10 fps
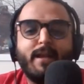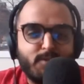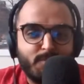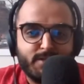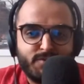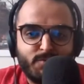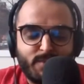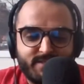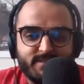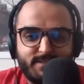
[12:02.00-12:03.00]
now you mentioned
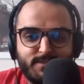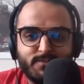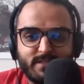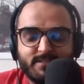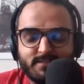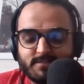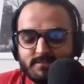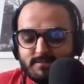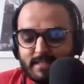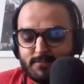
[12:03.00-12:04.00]
2016 so
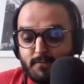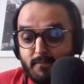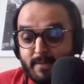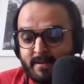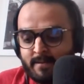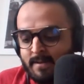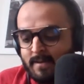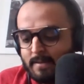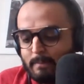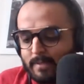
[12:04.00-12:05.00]
that's that's when we met
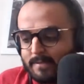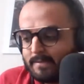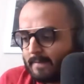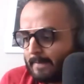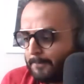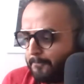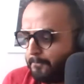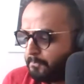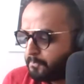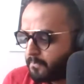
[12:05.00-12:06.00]
but uh
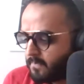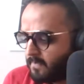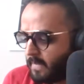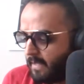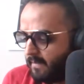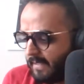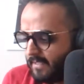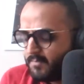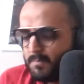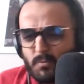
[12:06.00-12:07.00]

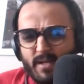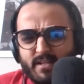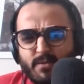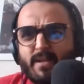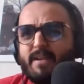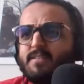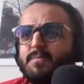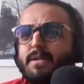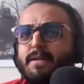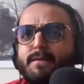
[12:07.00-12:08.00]
it's 2020 has
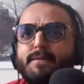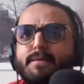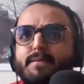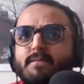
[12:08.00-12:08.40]
been